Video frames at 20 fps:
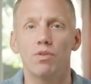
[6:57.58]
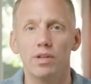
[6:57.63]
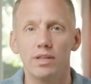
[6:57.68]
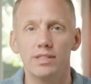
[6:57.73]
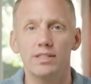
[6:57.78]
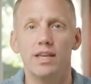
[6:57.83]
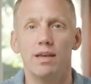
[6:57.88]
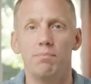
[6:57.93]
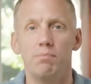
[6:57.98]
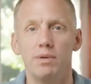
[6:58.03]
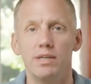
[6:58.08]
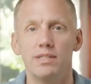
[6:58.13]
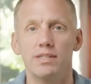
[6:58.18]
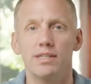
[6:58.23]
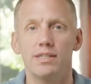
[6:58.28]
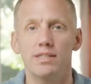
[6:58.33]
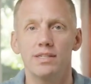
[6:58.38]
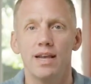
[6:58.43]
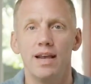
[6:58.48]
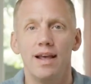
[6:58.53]
real estate
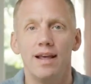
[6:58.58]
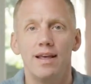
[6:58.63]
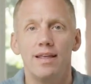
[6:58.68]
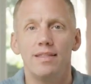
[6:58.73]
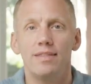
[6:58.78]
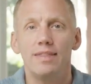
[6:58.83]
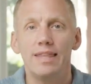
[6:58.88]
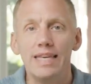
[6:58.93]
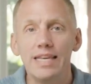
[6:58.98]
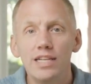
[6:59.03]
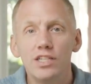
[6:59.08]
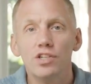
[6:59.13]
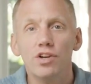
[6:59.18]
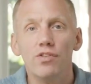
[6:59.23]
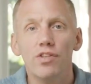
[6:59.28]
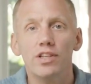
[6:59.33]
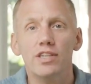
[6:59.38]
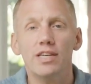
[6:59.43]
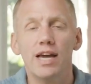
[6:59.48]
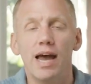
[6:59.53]
business. These are
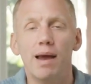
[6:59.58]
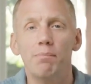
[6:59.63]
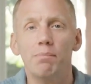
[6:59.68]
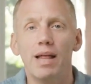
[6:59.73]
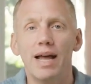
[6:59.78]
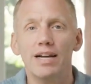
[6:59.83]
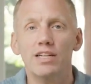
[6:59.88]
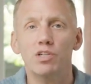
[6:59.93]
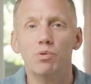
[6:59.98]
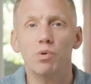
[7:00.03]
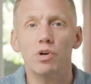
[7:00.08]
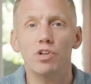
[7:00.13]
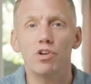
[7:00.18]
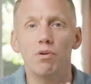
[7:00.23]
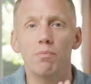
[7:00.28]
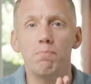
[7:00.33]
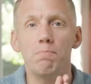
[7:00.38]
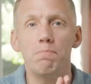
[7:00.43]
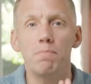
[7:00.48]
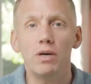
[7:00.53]
the time blocks where
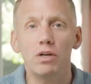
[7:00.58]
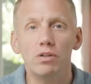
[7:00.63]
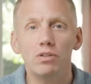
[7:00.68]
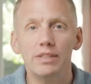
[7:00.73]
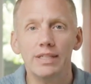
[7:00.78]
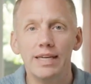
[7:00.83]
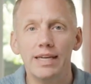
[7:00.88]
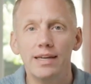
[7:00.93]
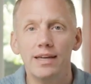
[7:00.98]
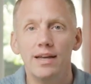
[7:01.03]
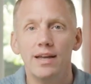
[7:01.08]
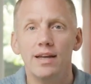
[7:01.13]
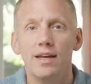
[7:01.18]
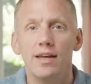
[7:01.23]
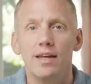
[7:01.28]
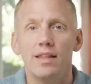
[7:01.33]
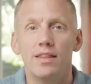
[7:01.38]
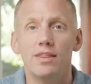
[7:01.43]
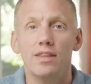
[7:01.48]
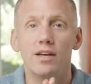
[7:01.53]
you're building
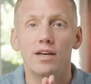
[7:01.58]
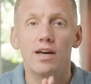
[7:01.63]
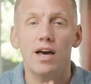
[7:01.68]
the